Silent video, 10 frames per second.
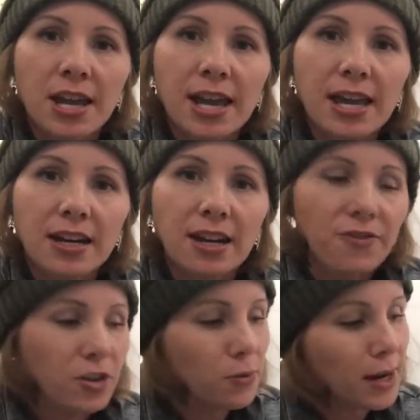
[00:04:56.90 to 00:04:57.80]
And
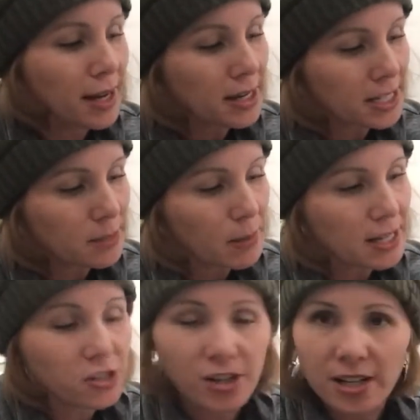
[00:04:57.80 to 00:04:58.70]
if you run out of
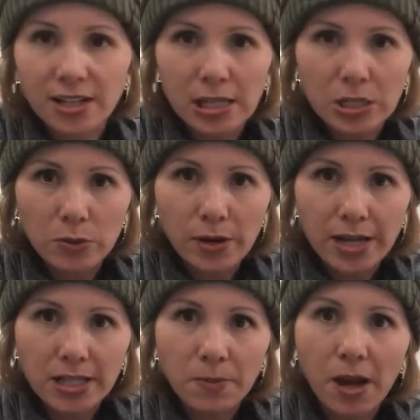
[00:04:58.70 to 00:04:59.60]
space, you're going to need to
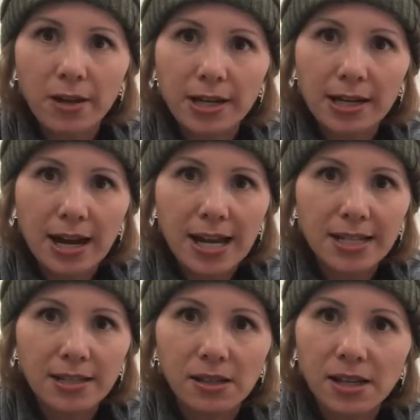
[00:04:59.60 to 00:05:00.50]
write small in
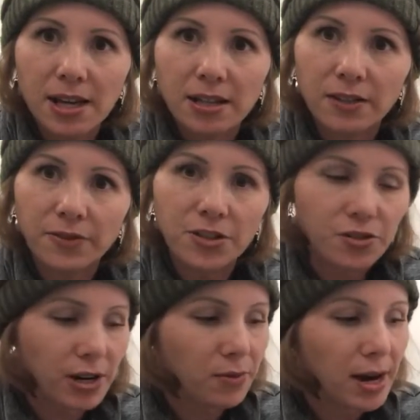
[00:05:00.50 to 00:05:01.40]
nice, neat end of first
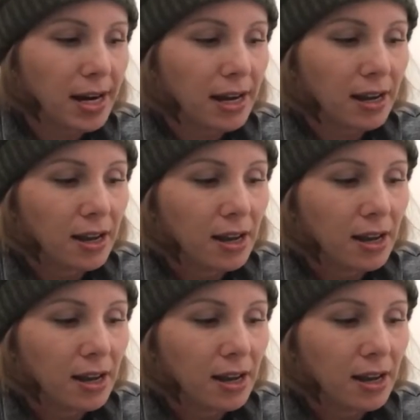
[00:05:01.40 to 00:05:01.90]
grade writing.